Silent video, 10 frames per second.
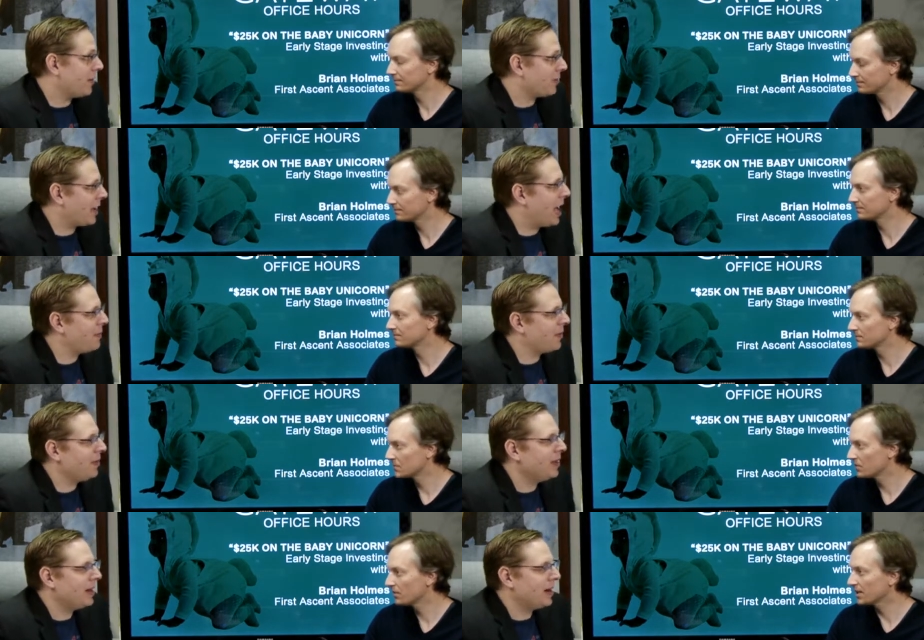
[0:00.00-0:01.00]
Speaker 1: other
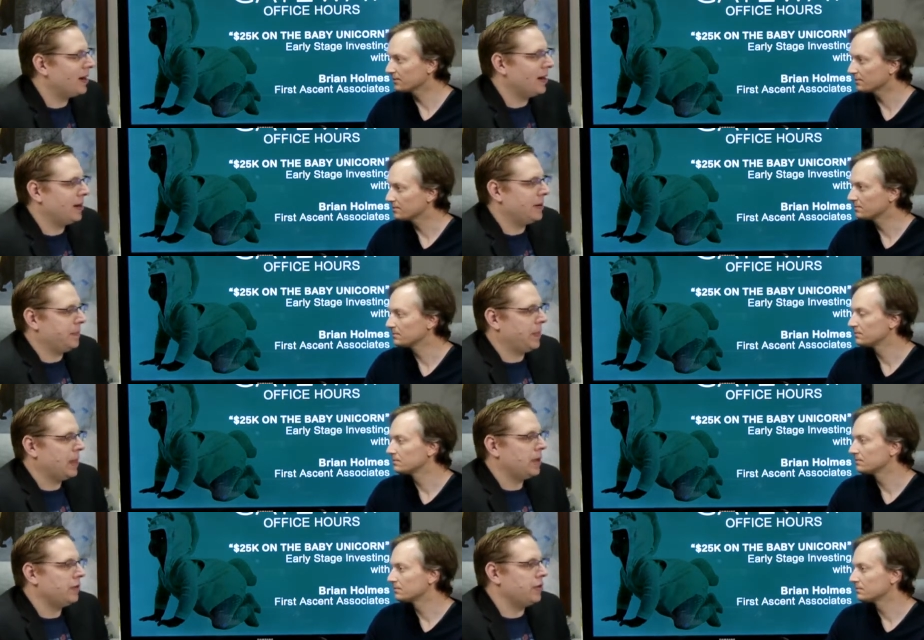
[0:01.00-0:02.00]
capital. Right. Um,
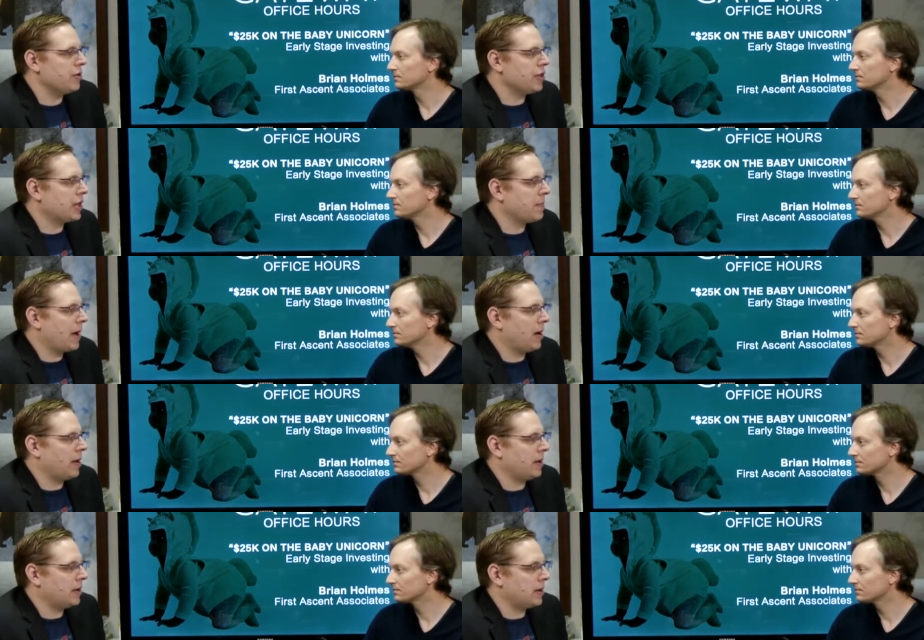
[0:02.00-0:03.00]
do you think
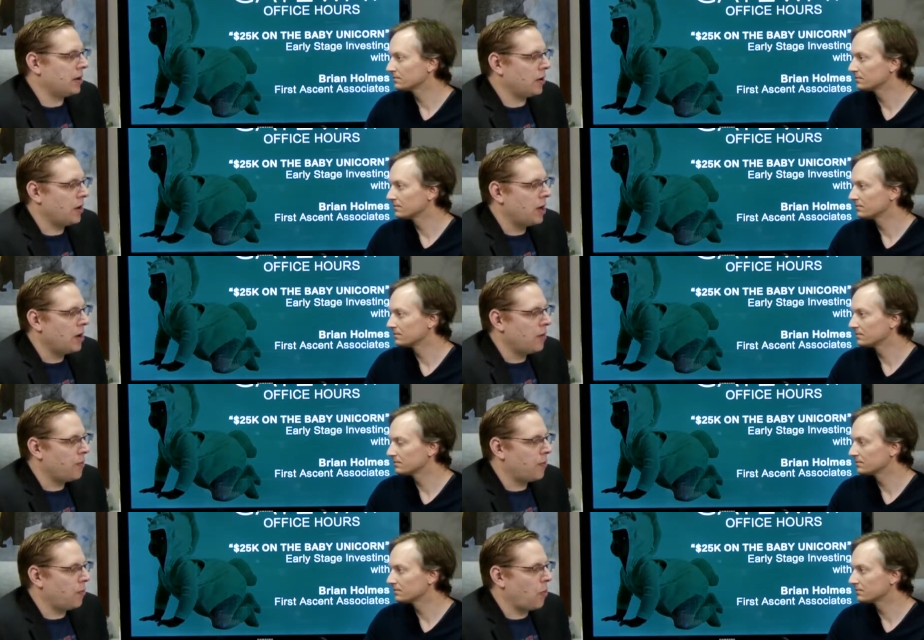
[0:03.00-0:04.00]
about you know?
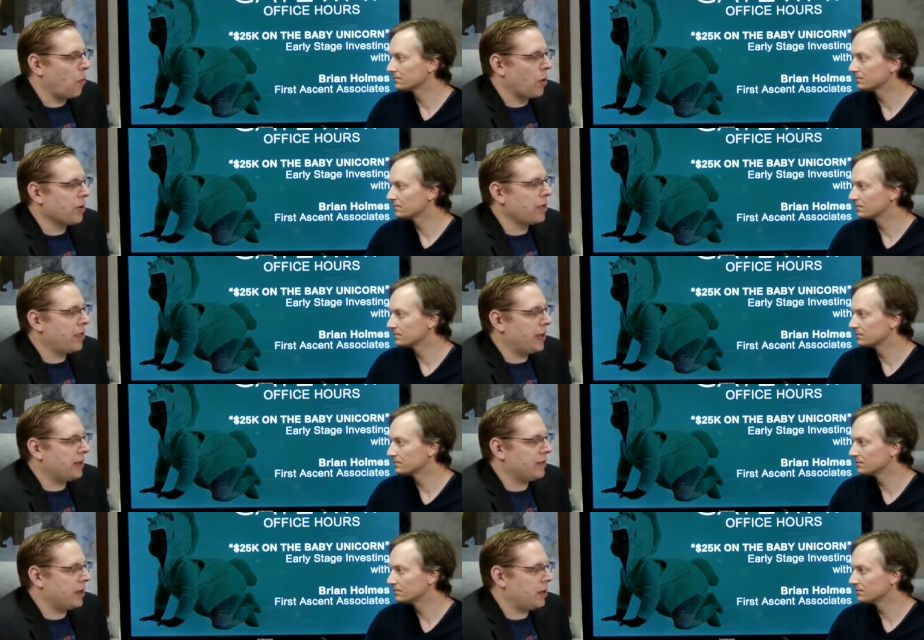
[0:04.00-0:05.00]
What are the
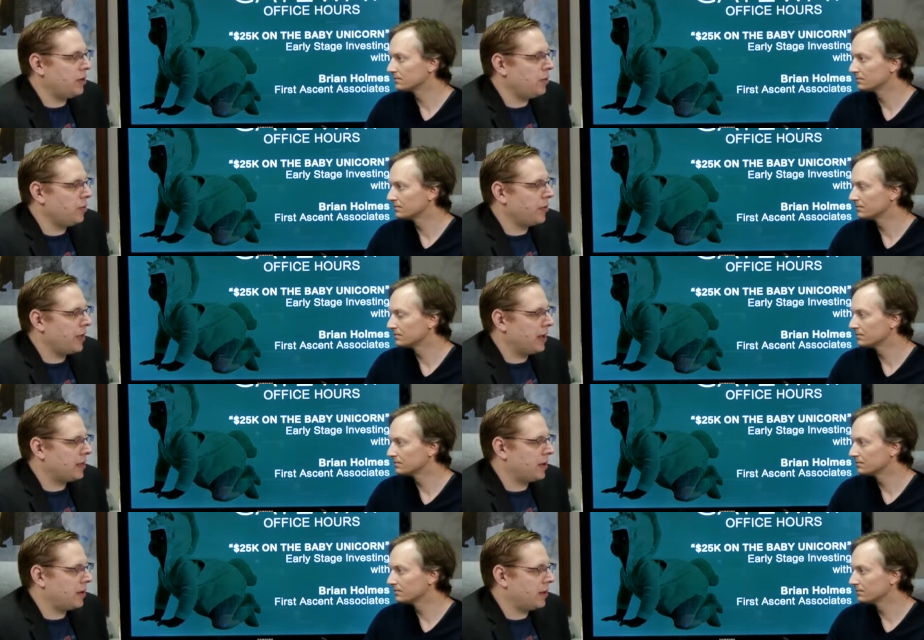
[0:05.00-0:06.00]
things that you
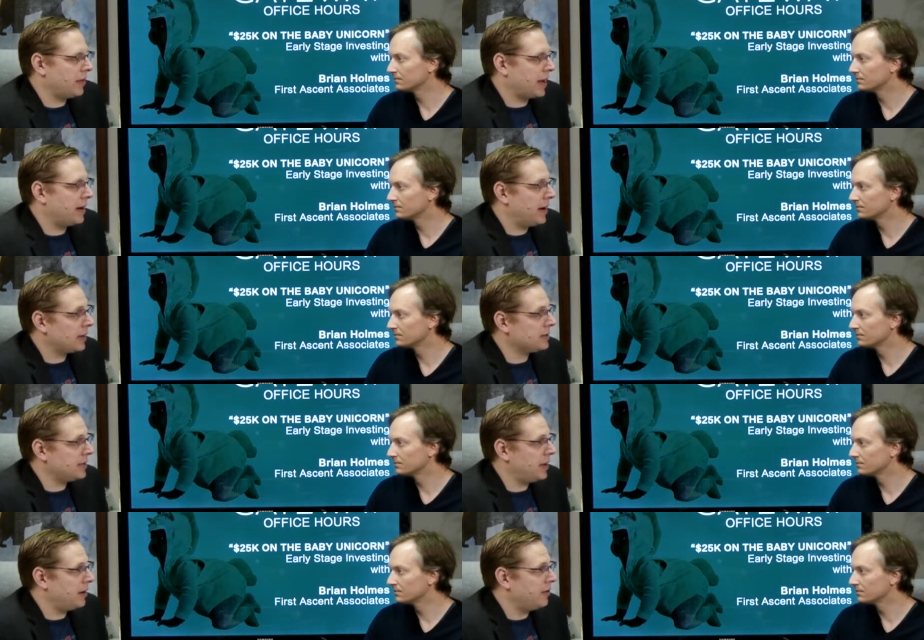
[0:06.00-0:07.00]
think the kind of next
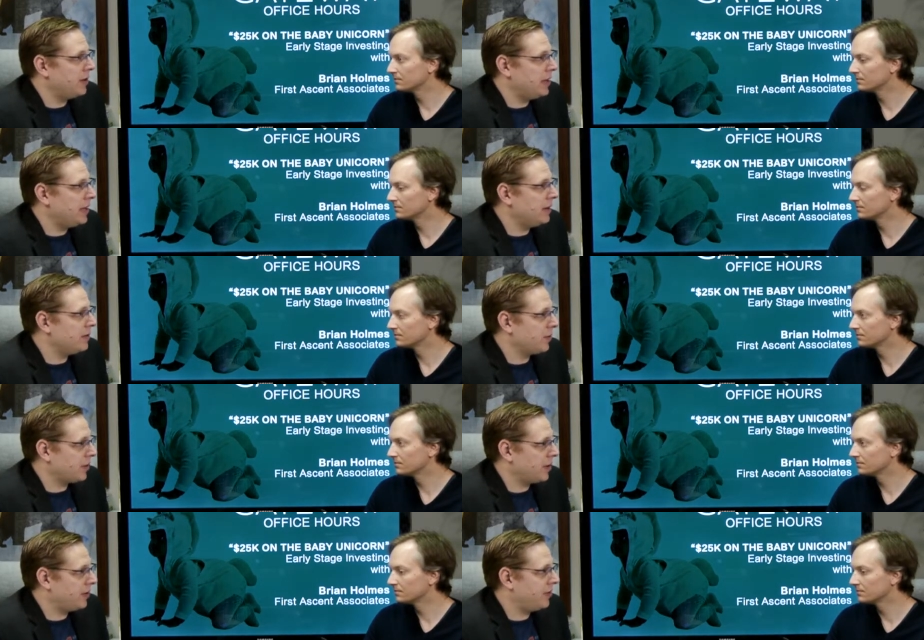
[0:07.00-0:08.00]
stage needs in
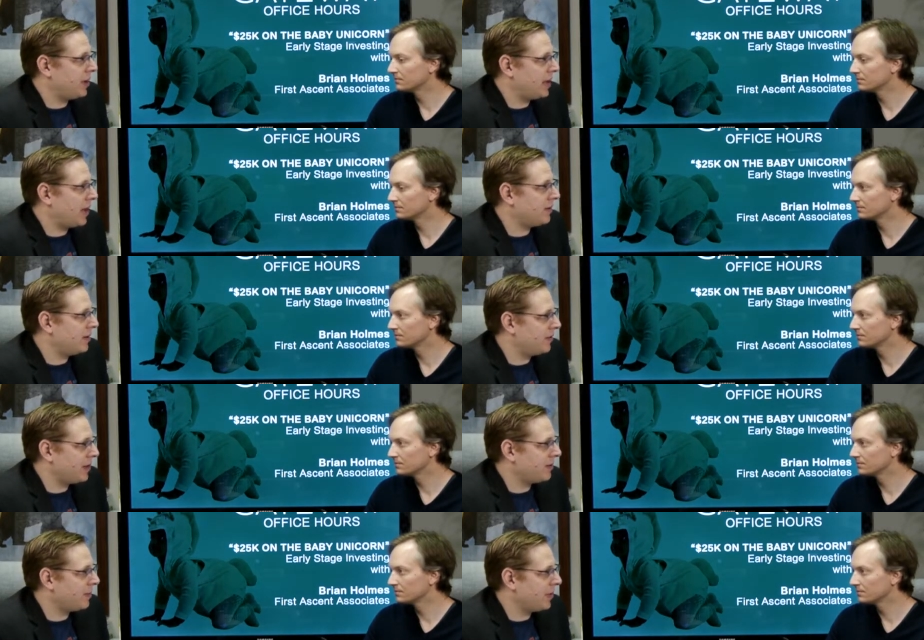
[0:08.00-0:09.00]
order to say yes? And is
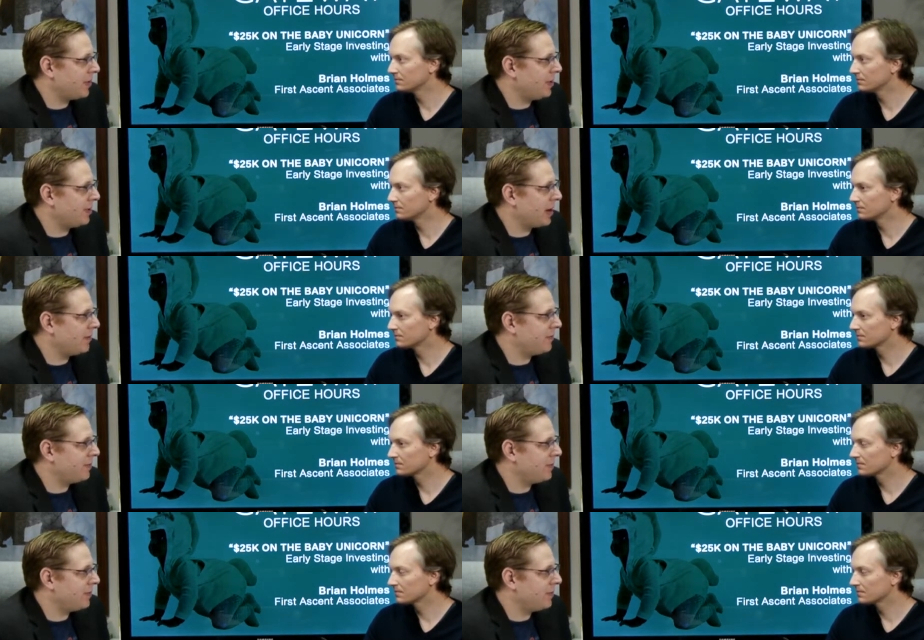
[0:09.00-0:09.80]
that something that you kind of